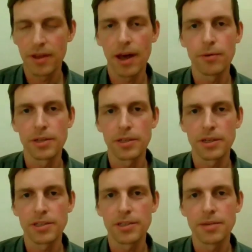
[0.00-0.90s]
that one is because
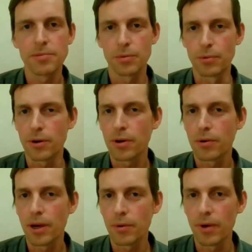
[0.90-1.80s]
it seemed to work
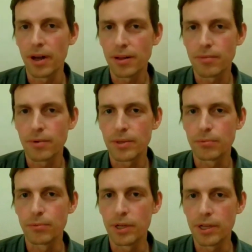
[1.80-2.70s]
quite well. It was
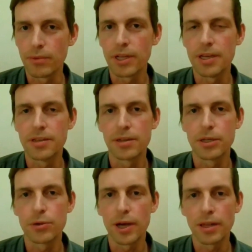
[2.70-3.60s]
really, really easy to
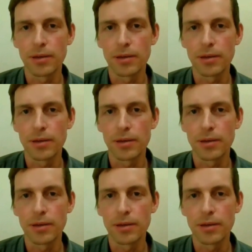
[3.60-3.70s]
train.